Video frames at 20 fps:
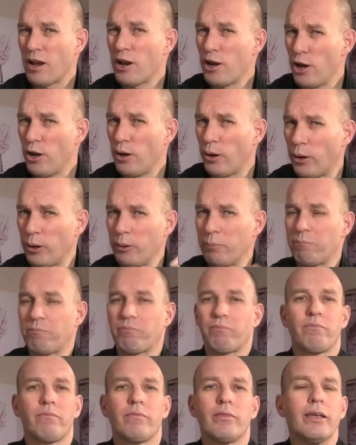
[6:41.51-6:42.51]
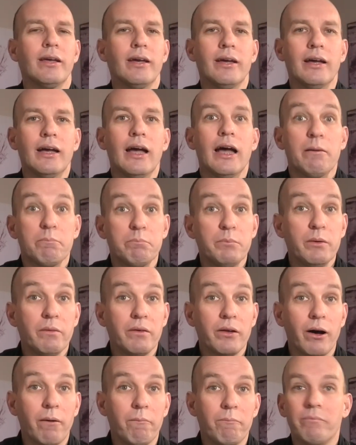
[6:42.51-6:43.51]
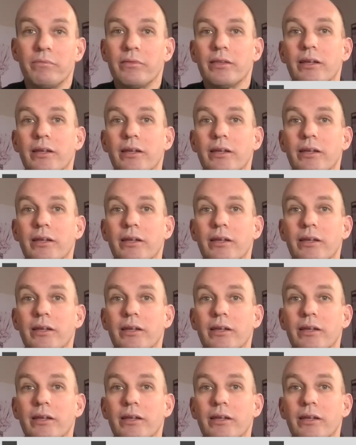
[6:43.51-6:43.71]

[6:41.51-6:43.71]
No. Moving on.